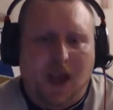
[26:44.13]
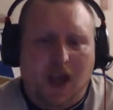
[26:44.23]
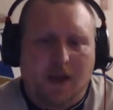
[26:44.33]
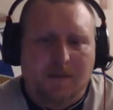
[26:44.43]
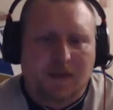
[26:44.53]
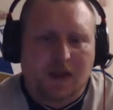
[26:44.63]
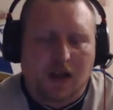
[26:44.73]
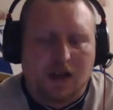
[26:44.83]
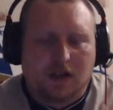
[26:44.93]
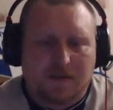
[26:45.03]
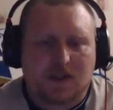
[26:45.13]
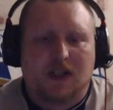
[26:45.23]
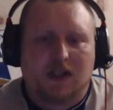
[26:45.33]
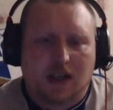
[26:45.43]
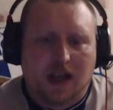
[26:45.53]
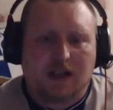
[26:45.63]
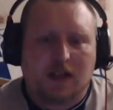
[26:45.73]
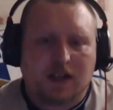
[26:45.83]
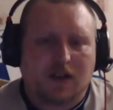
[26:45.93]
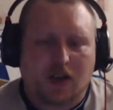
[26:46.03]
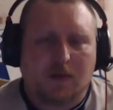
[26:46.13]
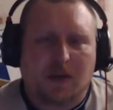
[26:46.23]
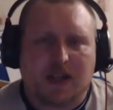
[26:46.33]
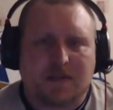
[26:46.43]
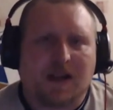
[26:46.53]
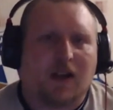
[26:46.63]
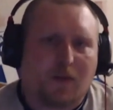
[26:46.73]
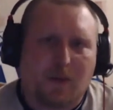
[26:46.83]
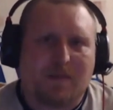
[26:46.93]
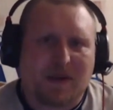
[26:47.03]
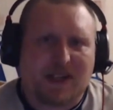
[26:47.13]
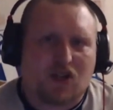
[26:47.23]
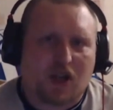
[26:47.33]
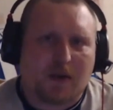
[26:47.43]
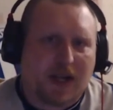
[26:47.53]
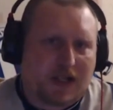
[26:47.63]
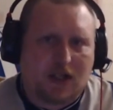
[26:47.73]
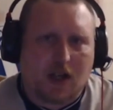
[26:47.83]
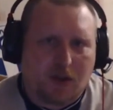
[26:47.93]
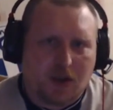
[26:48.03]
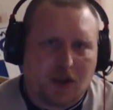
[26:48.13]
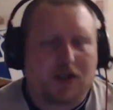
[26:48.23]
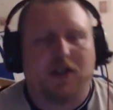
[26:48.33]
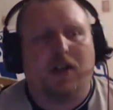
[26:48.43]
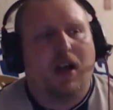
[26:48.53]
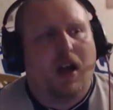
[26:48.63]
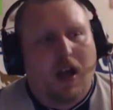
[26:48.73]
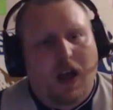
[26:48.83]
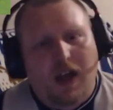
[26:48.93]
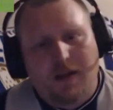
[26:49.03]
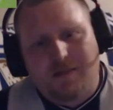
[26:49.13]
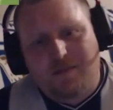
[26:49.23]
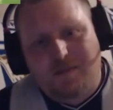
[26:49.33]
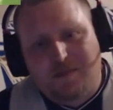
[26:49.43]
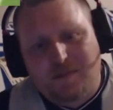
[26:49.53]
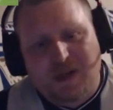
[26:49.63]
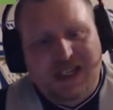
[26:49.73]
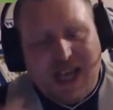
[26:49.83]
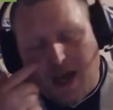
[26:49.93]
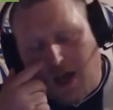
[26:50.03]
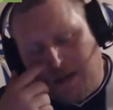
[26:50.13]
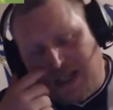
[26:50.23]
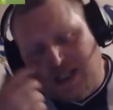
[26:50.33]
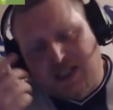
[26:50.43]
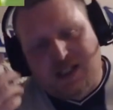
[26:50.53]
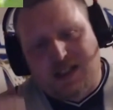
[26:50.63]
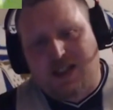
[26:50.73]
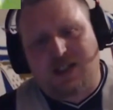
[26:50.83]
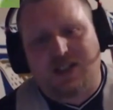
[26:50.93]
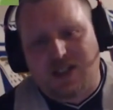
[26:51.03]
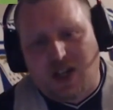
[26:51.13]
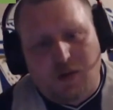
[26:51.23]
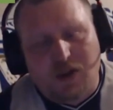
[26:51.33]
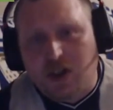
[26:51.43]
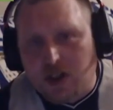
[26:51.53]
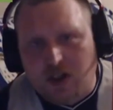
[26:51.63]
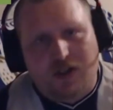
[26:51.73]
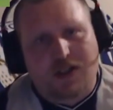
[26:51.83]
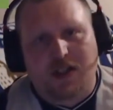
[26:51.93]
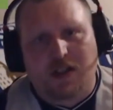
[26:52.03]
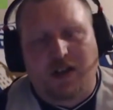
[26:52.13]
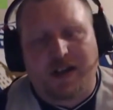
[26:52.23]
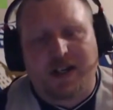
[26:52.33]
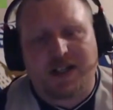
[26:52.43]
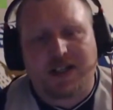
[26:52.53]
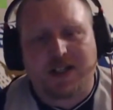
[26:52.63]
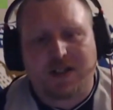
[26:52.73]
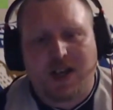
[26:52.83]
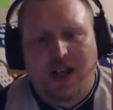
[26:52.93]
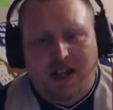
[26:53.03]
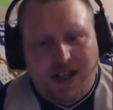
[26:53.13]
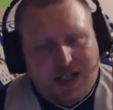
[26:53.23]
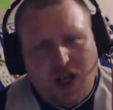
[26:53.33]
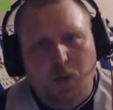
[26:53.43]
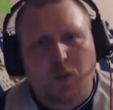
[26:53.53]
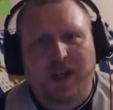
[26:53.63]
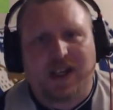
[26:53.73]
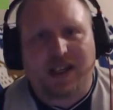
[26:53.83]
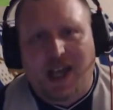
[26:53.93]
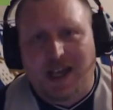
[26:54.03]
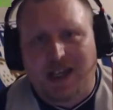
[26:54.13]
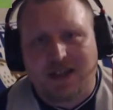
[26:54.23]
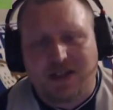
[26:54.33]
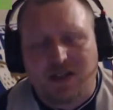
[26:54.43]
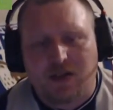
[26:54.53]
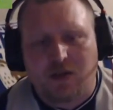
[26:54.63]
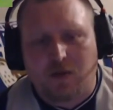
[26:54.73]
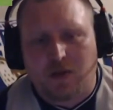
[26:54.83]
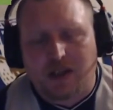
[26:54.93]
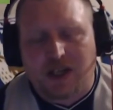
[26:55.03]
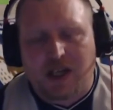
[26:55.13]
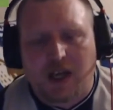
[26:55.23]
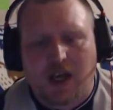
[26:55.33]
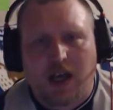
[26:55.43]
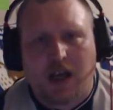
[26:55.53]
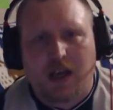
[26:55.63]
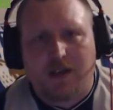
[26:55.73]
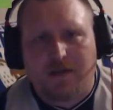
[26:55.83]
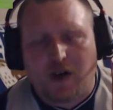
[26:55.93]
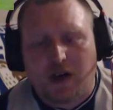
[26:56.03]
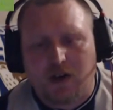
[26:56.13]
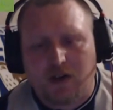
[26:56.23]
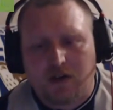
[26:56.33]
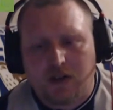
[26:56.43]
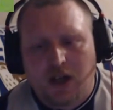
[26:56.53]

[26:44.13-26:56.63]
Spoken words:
And obviously in the third place playoff, we beat Germany to go third. But yeah, I mean, yeah, good luck to the Lionesses. Let's hope we can get into the final.